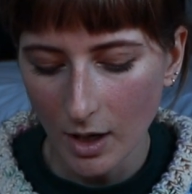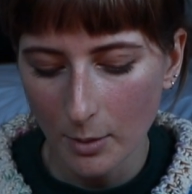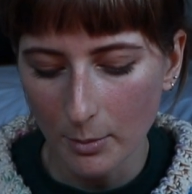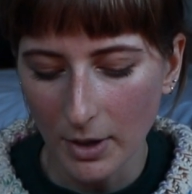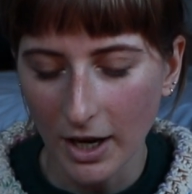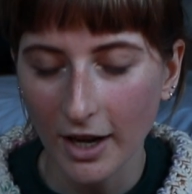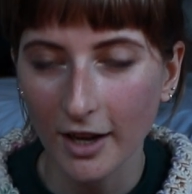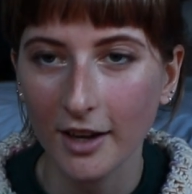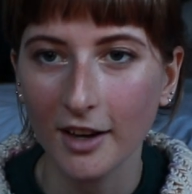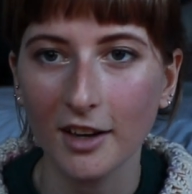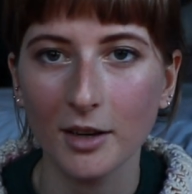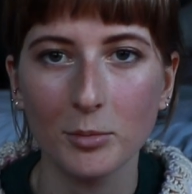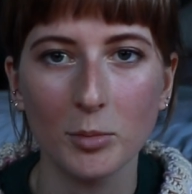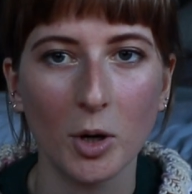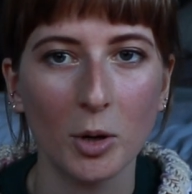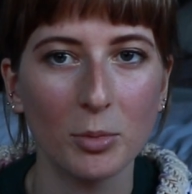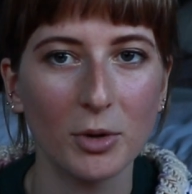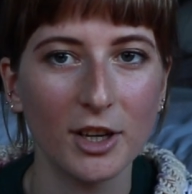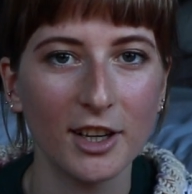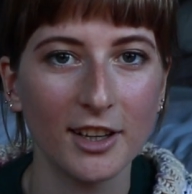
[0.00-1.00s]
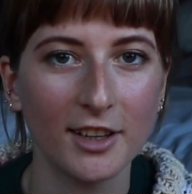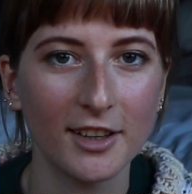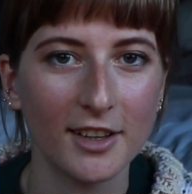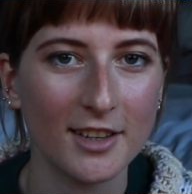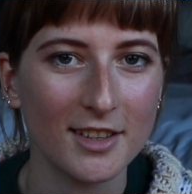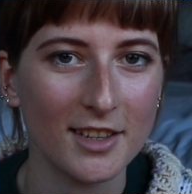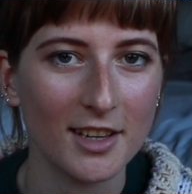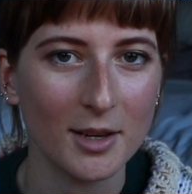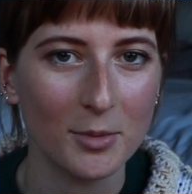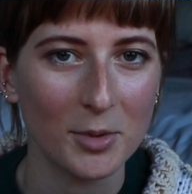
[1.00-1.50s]
my unpopular
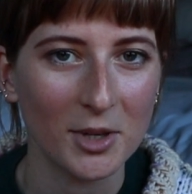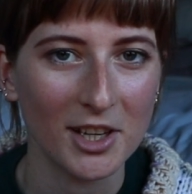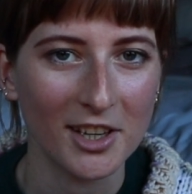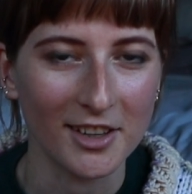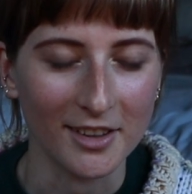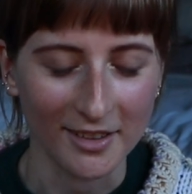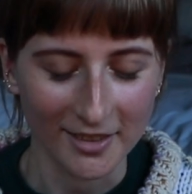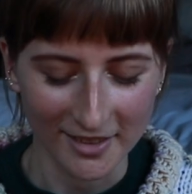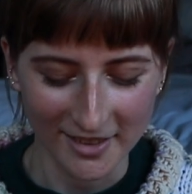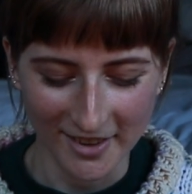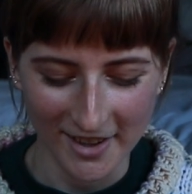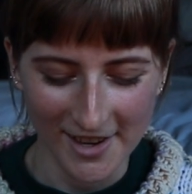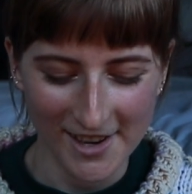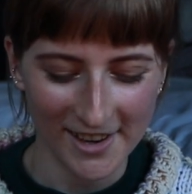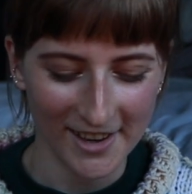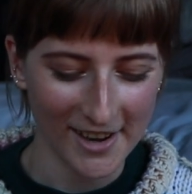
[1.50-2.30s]
knitting opinions.